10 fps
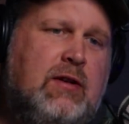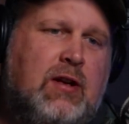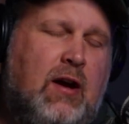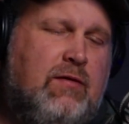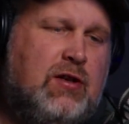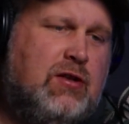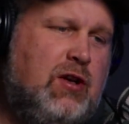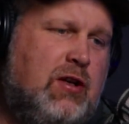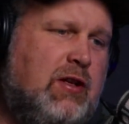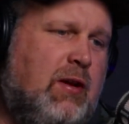It's not even just
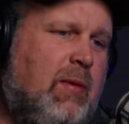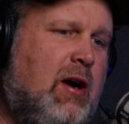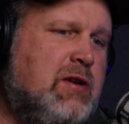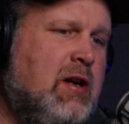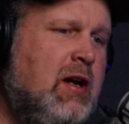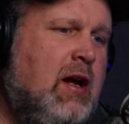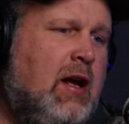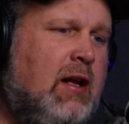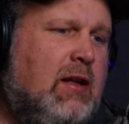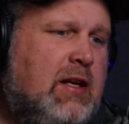judging the bears.
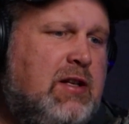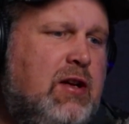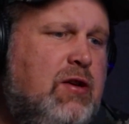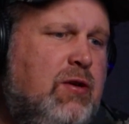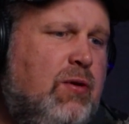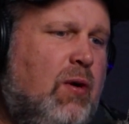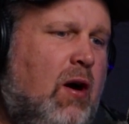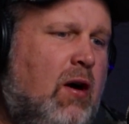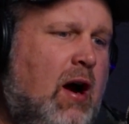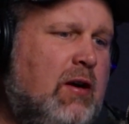Let's say you
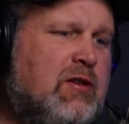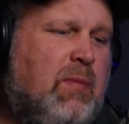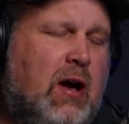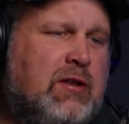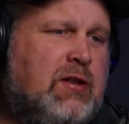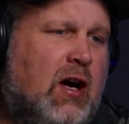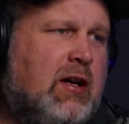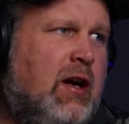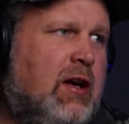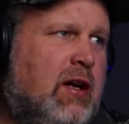are out spot and
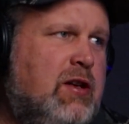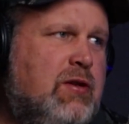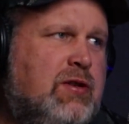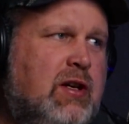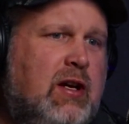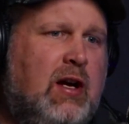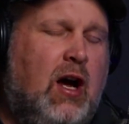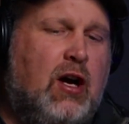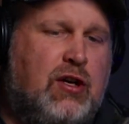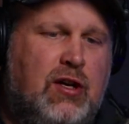stalk hunting and you see
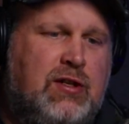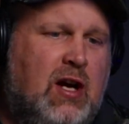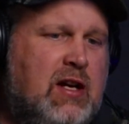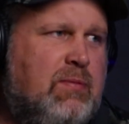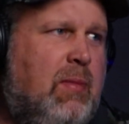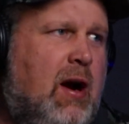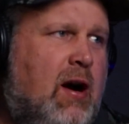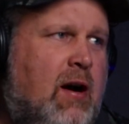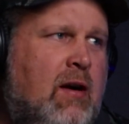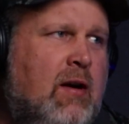a good-sized
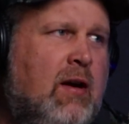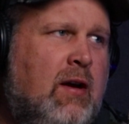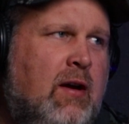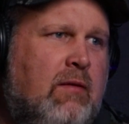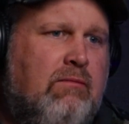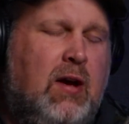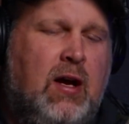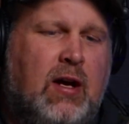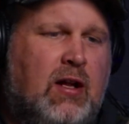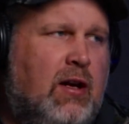bear
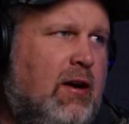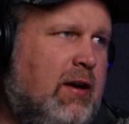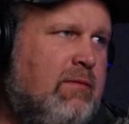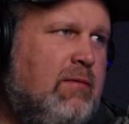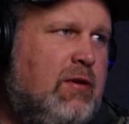in a clearing.